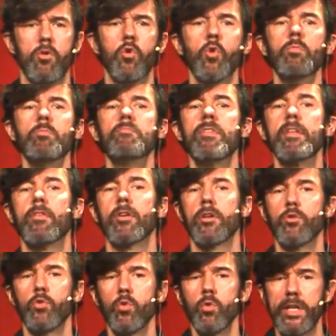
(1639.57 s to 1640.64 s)
whom we want to
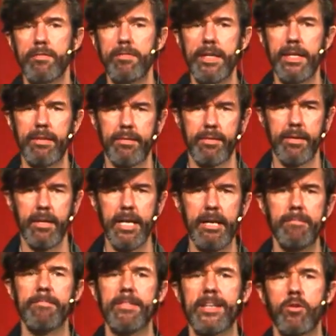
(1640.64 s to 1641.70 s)
do it with,
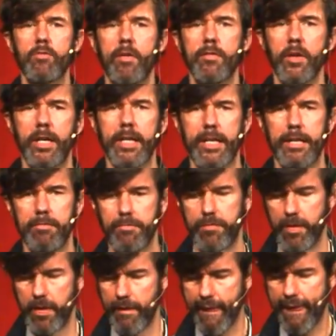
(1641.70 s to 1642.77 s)
where do we want to live.
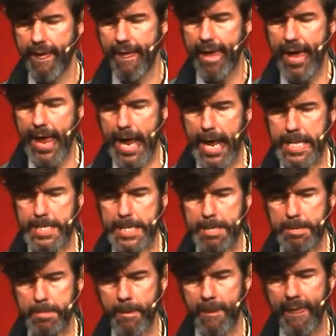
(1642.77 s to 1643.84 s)
And
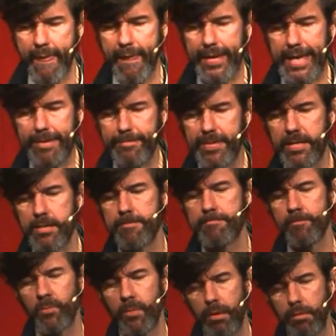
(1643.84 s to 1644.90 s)
even
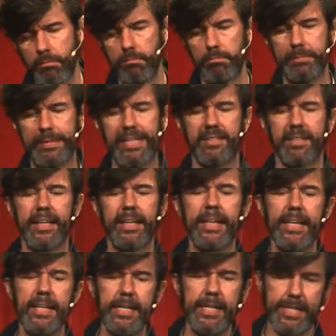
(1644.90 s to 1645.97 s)
that
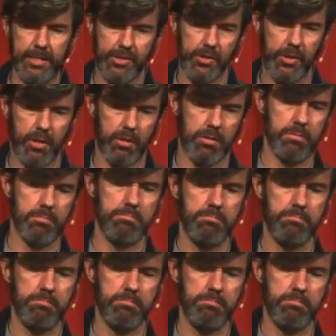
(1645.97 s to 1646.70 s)
clearly is so.